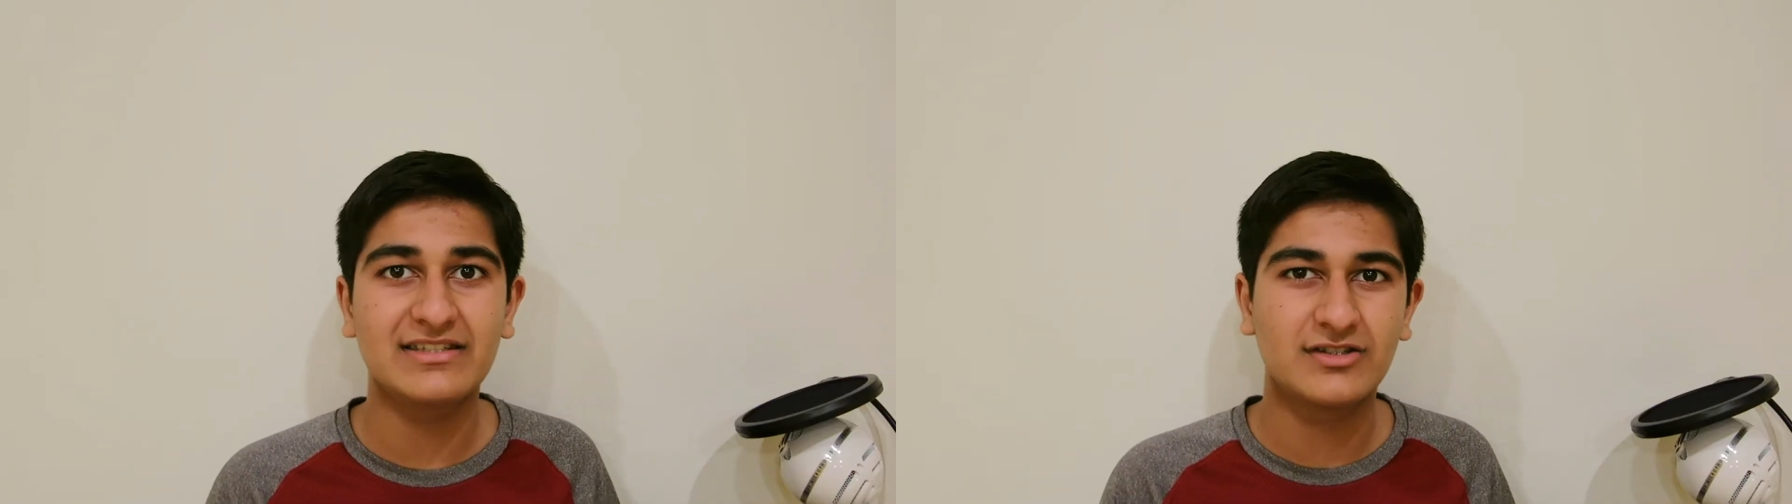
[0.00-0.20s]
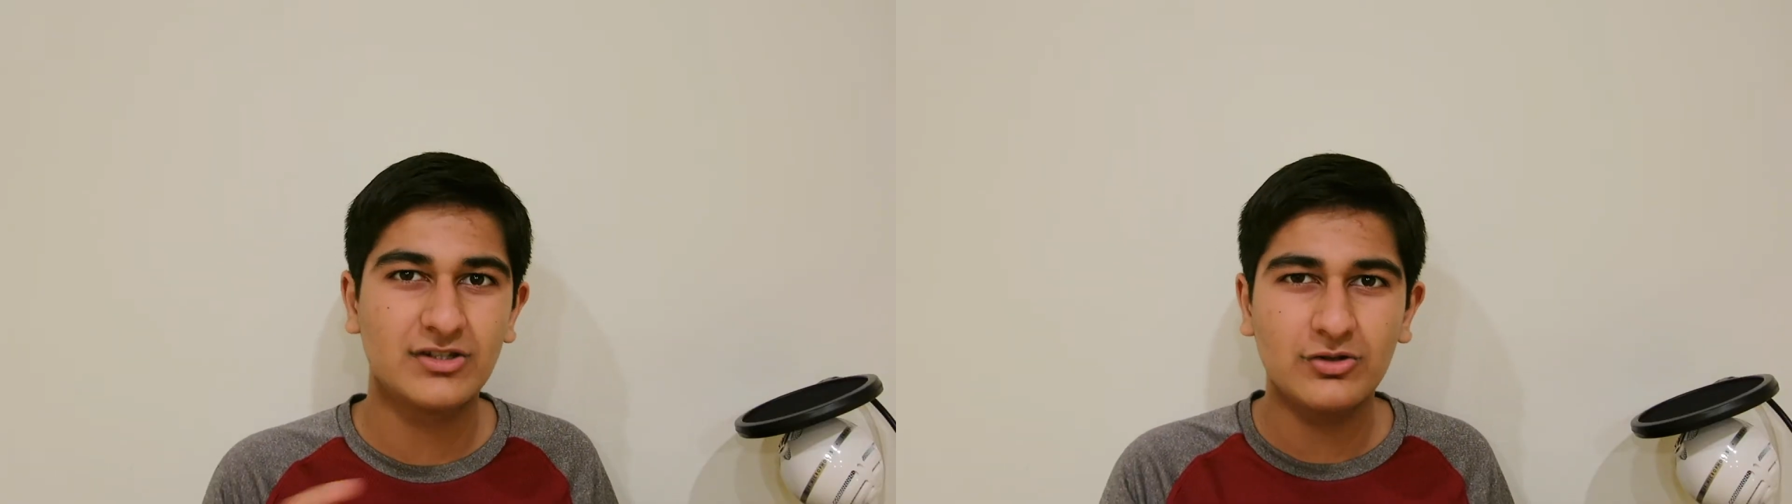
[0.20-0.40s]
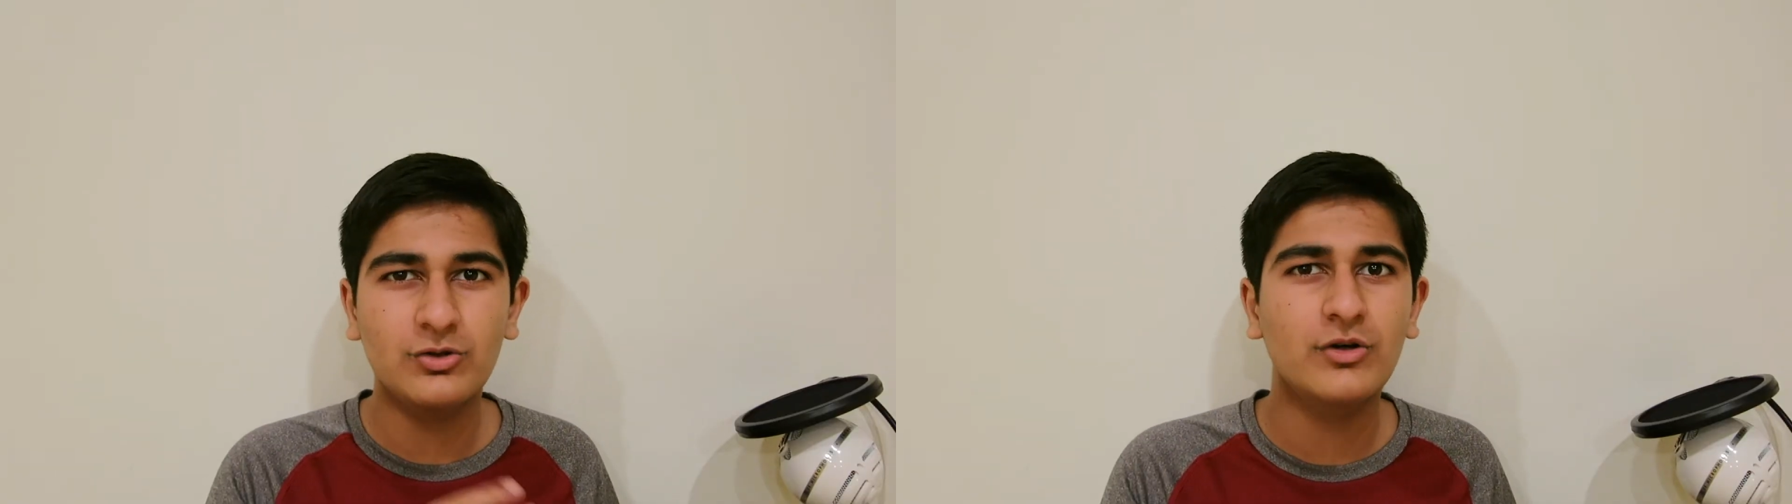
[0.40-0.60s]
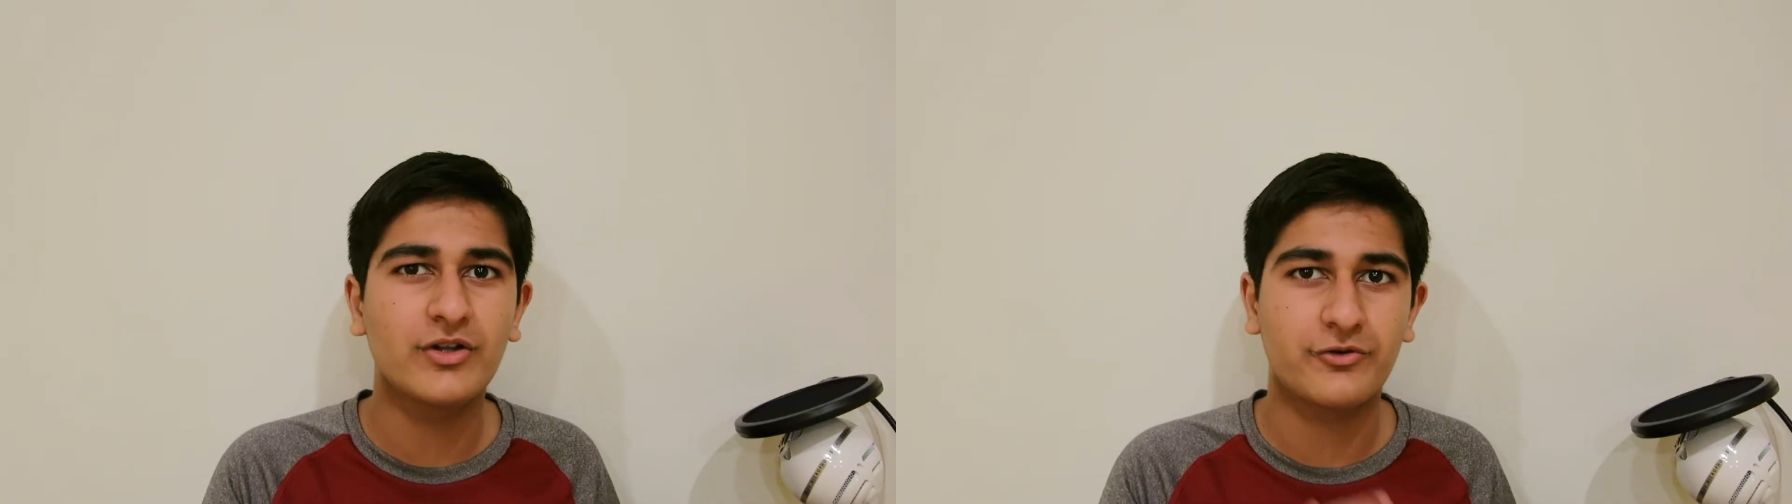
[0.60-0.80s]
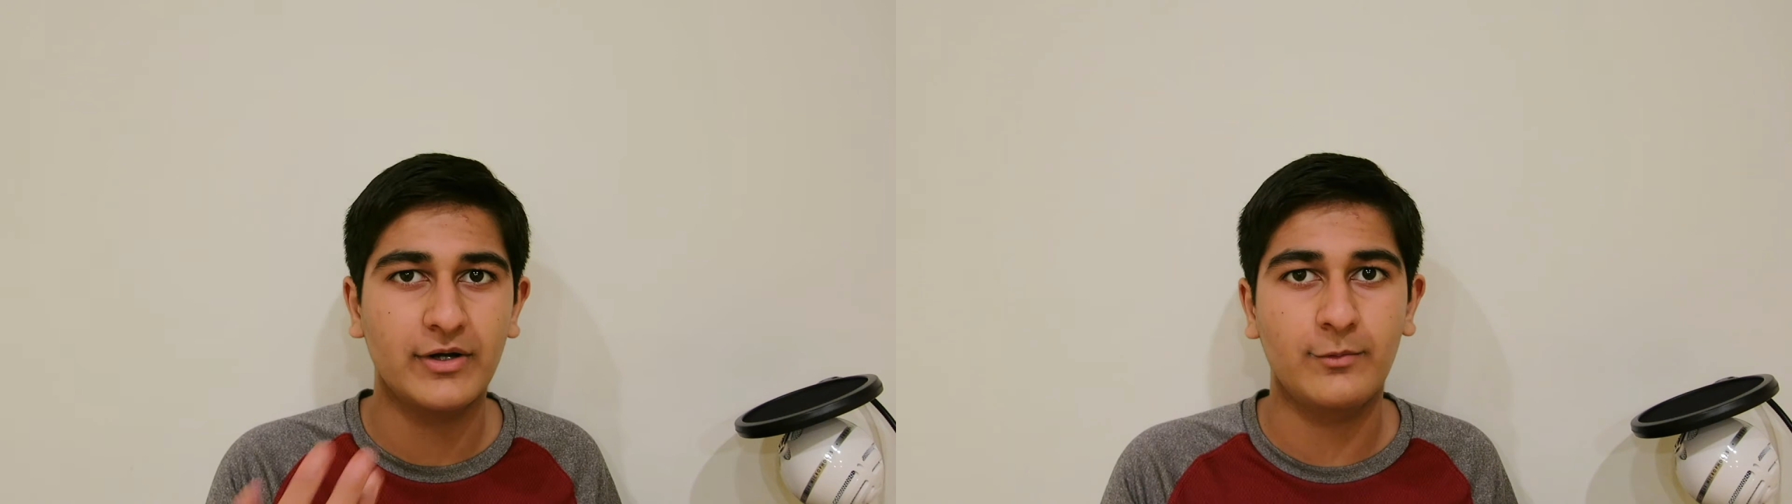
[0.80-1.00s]
2 or
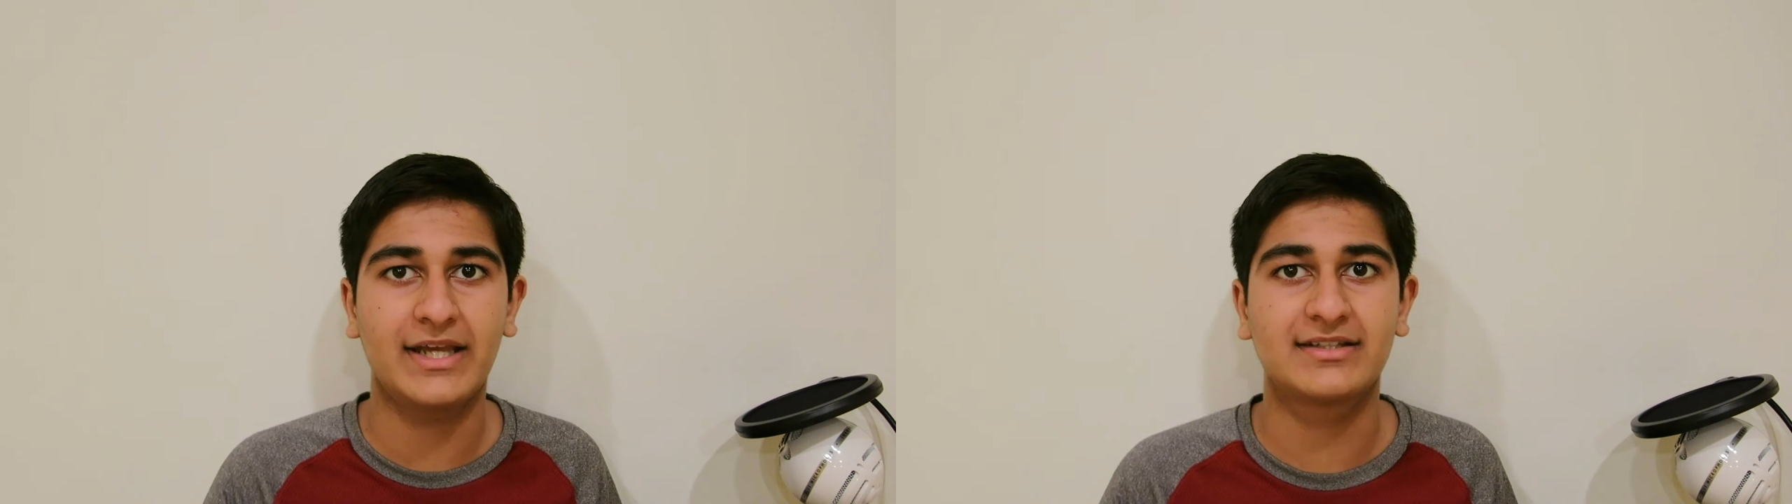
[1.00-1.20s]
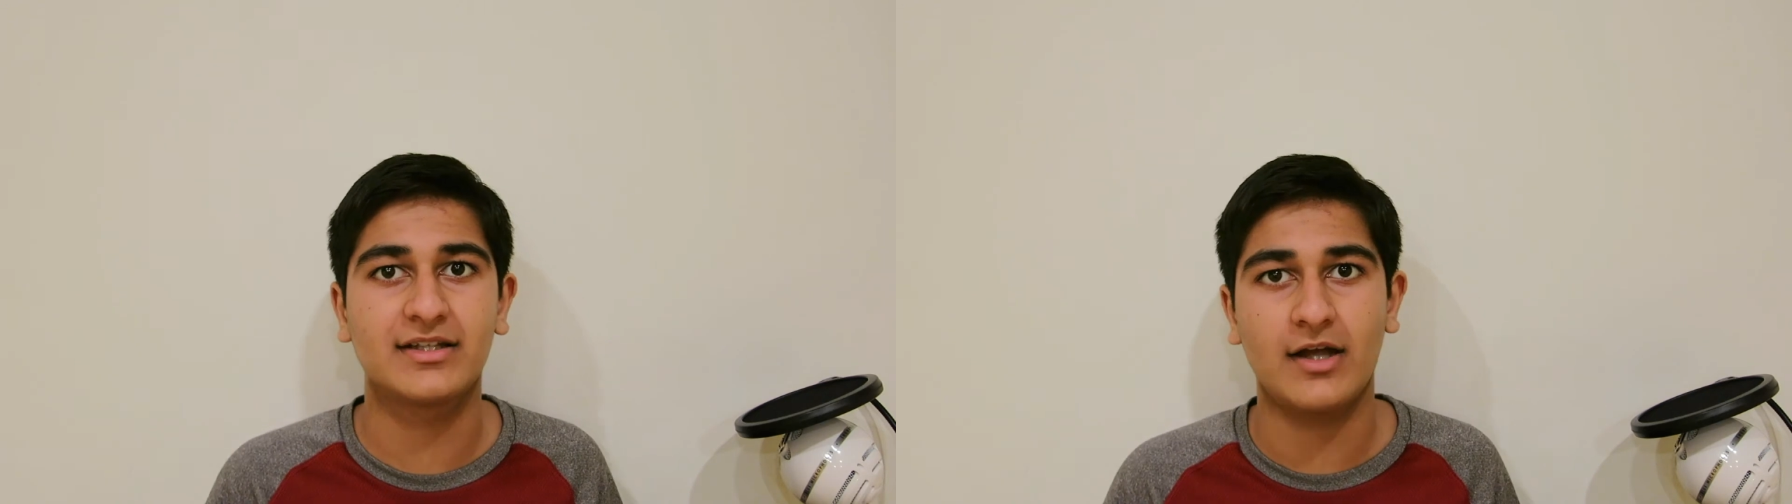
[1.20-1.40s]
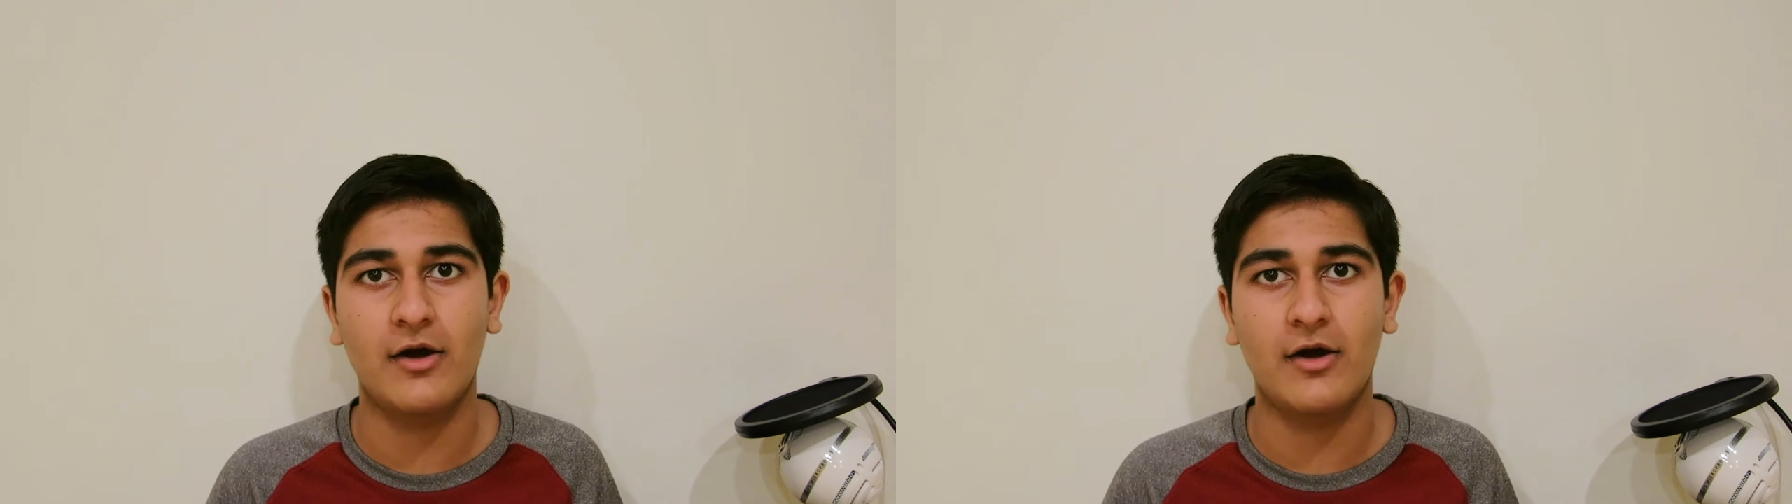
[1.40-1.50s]
3 weeks ago,